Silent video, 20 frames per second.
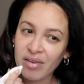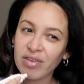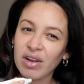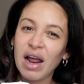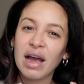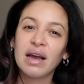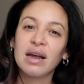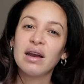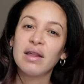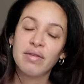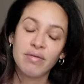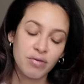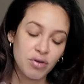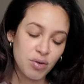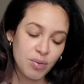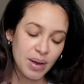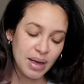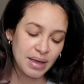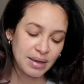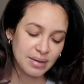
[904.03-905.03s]
for like another
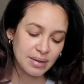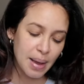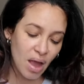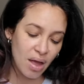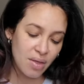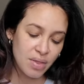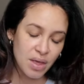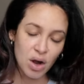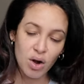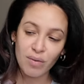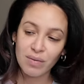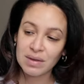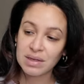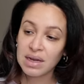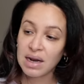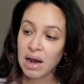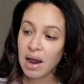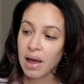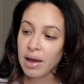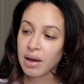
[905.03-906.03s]
few weeks. And then
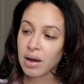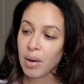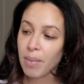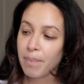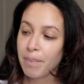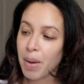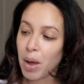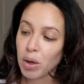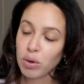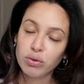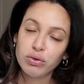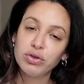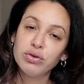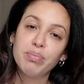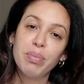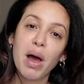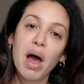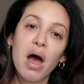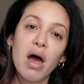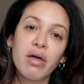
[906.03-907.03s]
obviously like
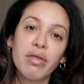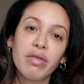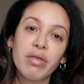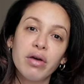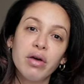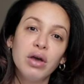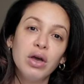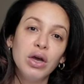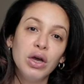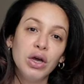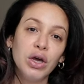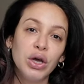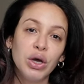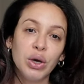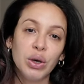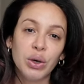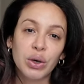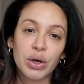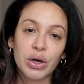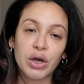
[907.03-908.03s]
post-birth
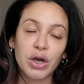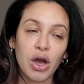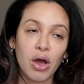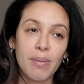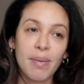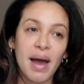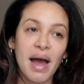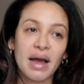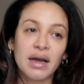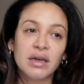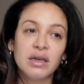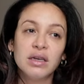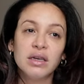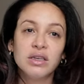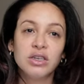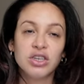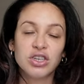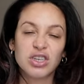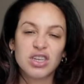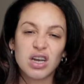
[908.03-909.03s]
can go back
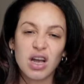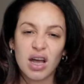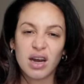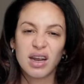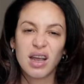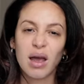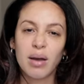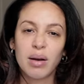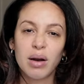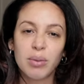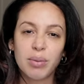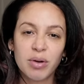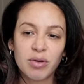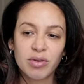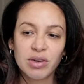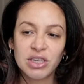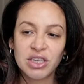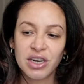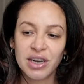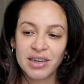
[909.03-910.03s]
and just to kind of get a little bit
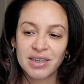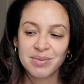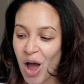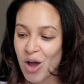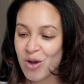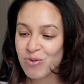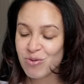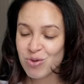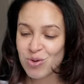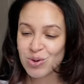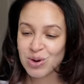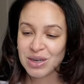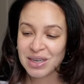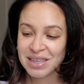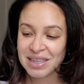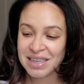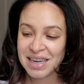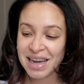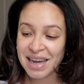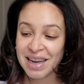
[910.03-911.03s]
rejuvenated. Overall, a
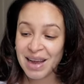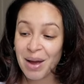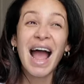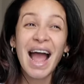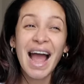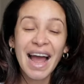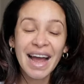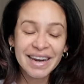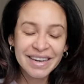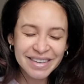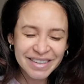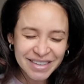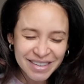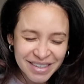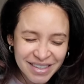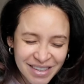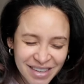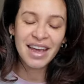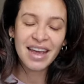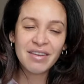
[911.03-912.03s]
good day.
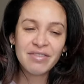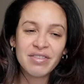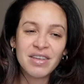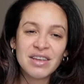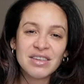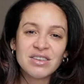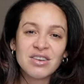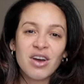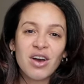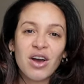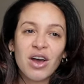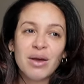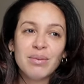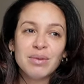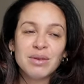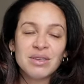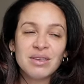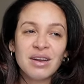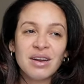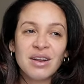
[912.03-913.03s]
And if there's
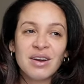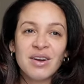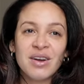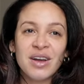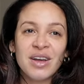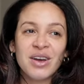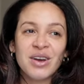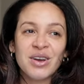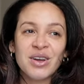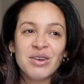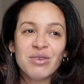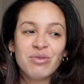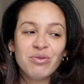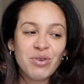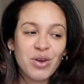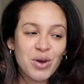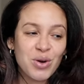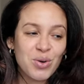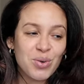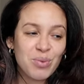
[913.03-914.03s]
time, Sunny and I are going to
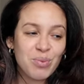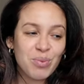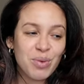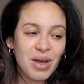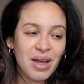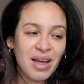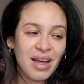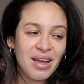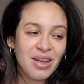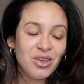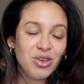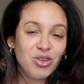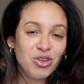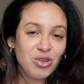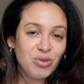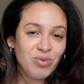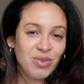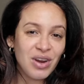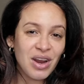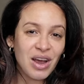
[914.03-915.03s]
film a
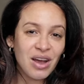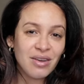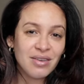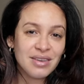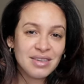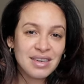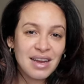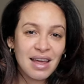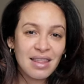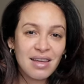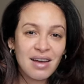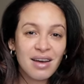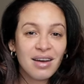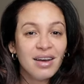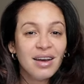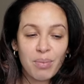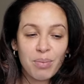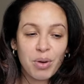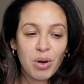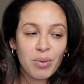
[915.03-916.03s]
YouTube video together.
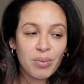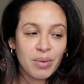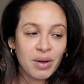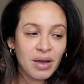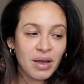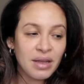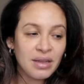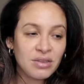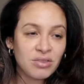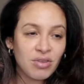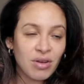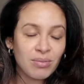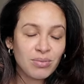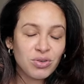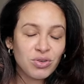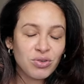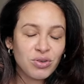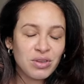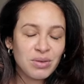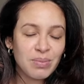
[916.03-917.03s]
I put on my Instagram
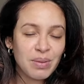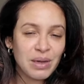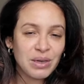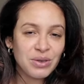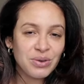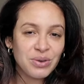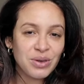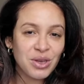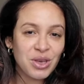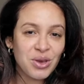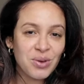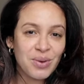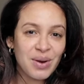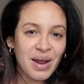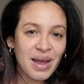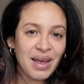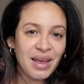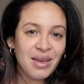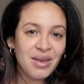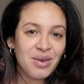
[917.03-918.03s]
stories about doing a Q
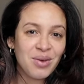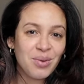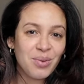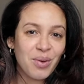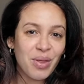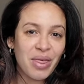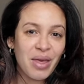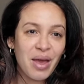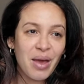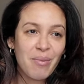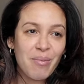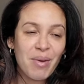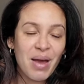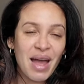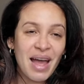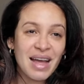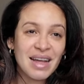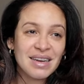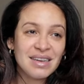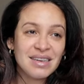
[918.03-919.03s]
and A with him,
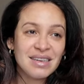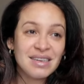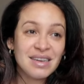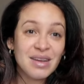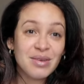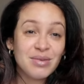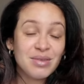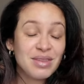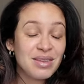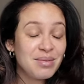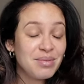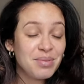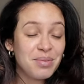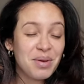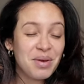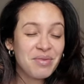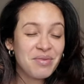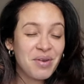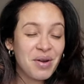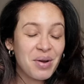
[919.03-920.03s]
and it will seem to
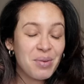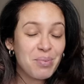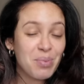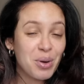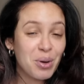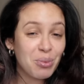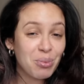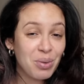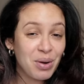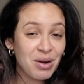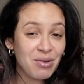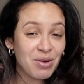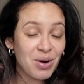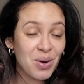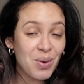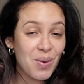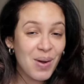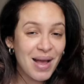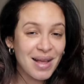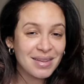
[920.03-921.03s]
be a very popular
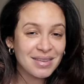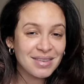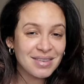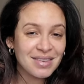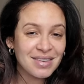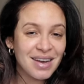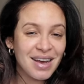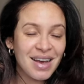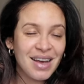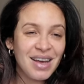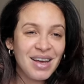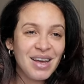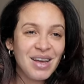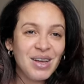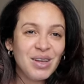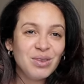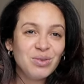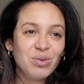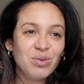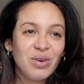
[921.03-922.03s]
request.
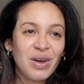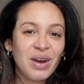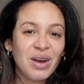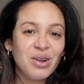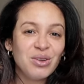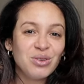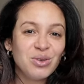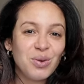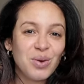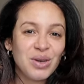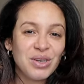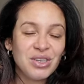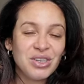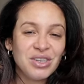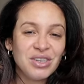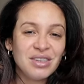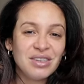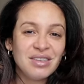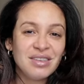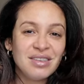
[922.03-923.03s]
So we've had loads of
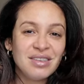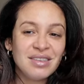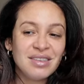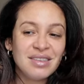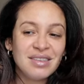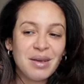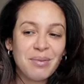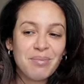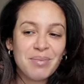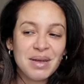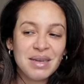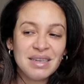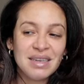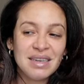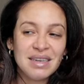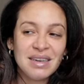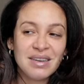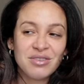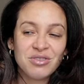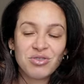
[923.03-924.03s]
questions
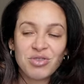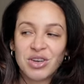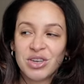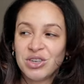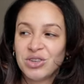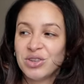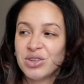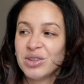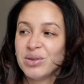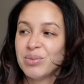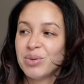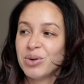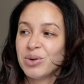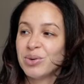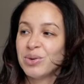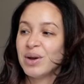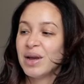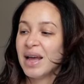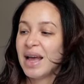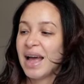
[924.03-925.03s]
submitted. I've screenshotted them
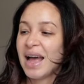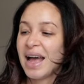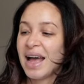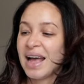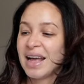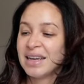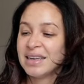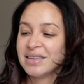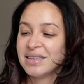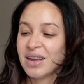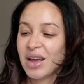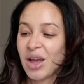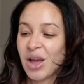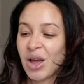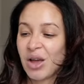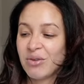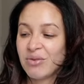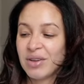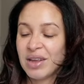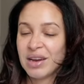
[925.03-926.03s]
all, and
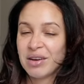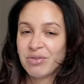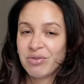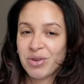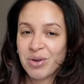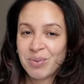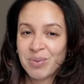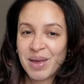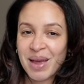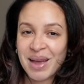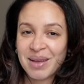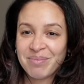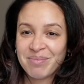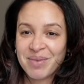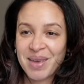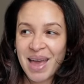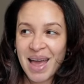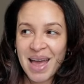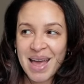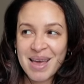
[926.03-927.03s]
hopefully going to film that.
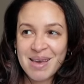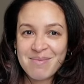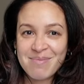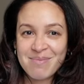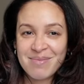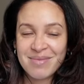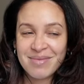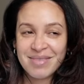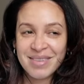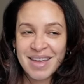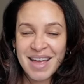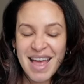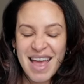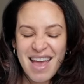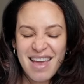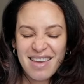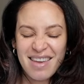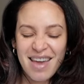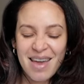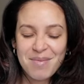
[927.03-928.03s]
Get him,
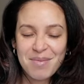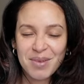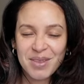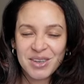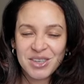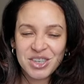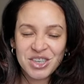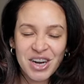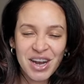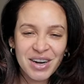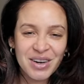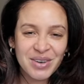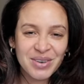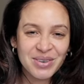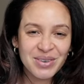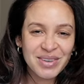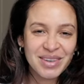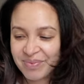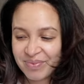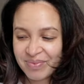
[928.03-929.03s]
get him on the channel.